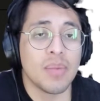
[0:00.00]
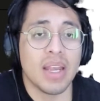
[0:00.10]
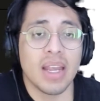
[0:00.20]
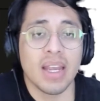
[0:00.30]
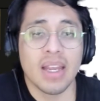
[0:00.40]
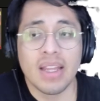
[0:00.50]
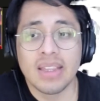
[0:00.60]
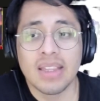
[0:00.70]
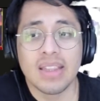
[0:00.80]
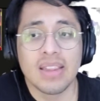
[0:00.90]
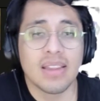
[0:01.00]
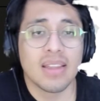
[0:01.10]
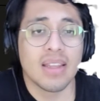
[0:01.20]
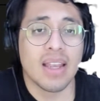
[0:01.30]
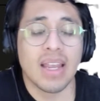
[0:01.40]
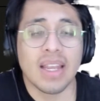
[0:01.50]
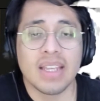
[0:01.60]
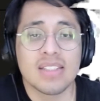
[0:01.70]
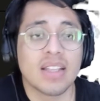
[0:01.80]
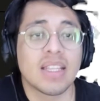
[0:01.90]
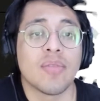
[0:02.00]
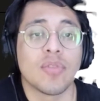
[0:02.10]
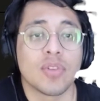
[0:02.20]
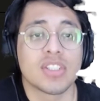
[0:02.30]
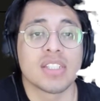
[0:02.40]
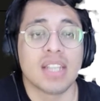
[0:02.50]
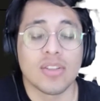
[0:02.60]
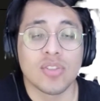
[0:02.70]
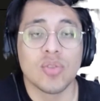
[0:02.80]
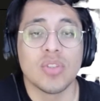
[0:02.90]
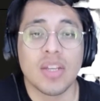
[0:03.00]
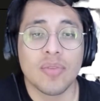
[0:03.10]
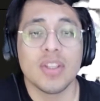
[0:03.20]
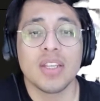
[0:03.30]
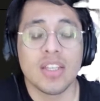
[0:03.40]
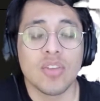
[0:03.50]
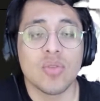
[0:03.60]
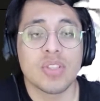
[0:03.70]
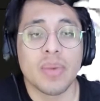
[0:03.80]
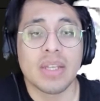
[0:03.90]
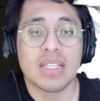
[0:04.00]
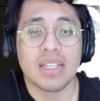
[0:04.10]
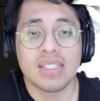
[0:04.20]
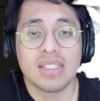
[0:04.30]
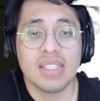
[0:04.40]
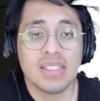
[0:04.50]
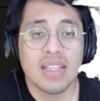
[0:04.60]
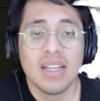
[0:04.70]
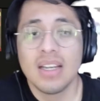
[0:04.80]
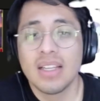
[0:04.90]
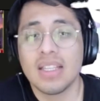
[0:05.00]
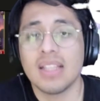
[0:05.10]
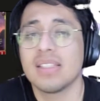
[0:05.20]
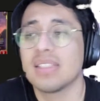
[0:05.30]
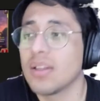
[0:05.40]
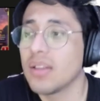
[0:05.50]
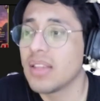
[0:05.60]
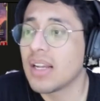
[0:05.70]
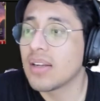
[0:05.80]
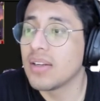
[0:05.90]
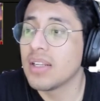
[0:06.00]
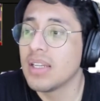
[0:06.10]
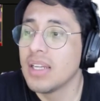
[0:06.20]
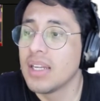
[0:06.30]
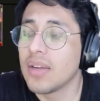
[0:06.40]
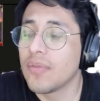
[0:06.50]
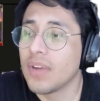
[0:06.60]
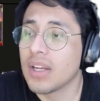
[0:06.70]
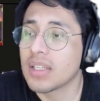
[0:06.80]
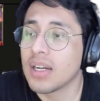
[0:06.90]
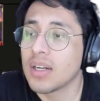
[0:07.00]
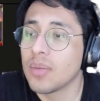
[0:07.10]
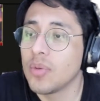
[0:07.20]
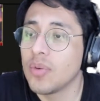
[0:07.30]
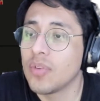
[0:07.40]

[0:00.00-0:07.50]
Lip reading: and he's not that versatile, so you definitely can use him as an assist. Not necessarily that good. In fact, I'm gonna move